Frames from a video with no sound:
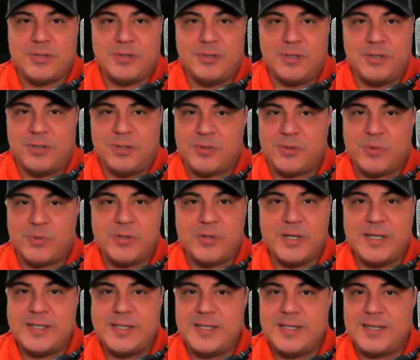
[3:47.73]
You know, it's real
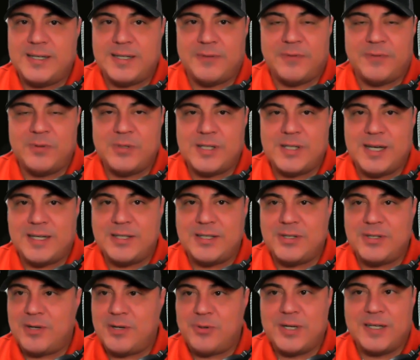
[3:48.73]
easy. Take a few
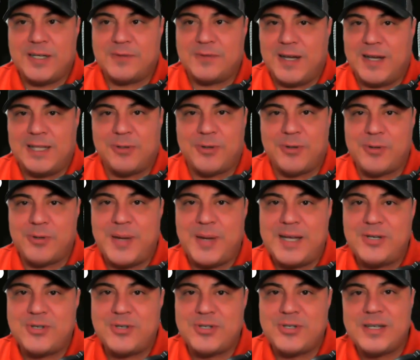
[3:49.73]
seconds. I know you guys follow other
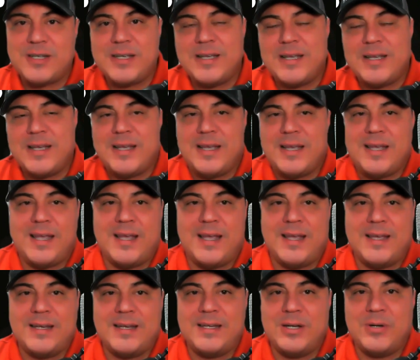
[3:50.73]
pages,
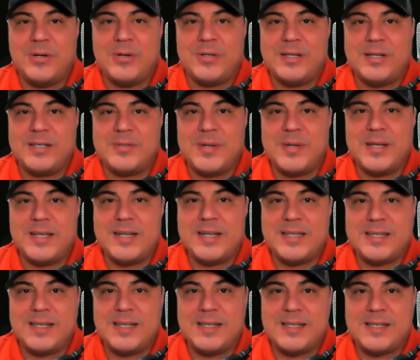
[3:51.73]
and you know, it doesn't make any
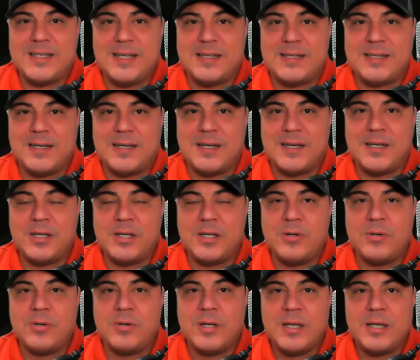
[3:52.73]
sense that uh, you
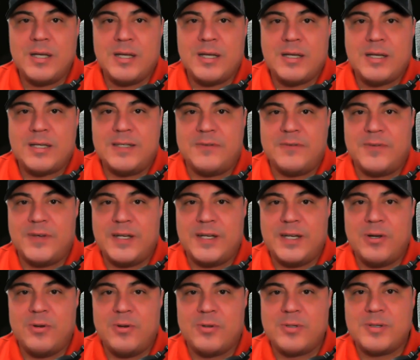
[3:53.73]
know these
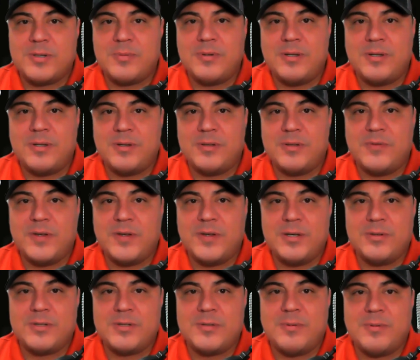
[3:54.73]
videos, you know, these
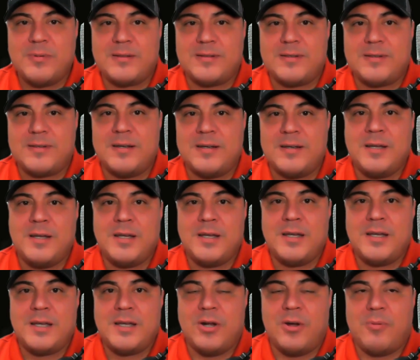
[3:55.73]
videos about the
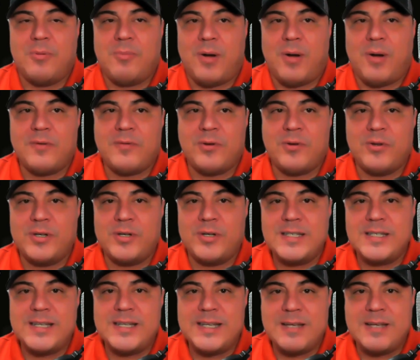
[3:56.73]
you know Marvel and
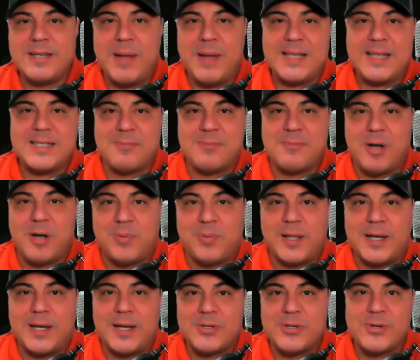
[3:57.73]
Disney and basketball
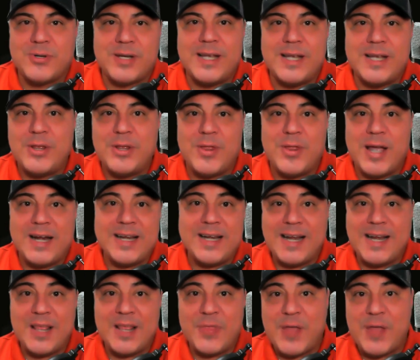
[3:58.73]
players are getting ninety nine